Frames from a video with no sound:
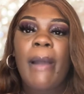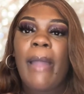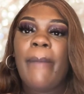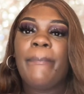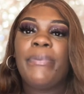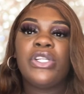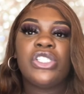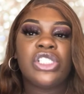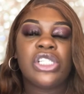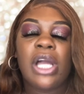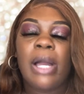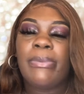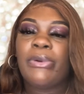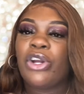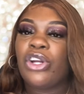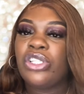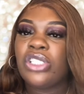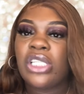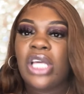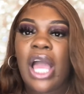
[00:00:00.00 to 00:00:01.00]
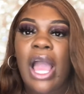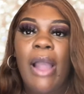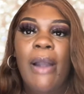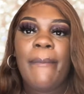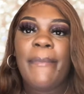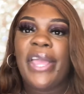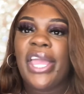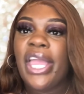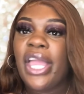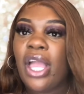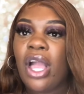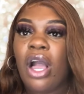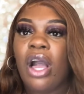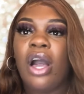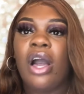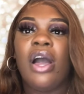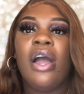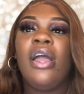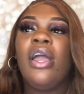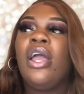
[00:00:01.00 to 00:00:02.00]
I'm pushing her on person. I'm hitting
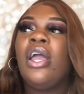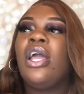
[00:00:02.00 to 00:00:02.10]
her.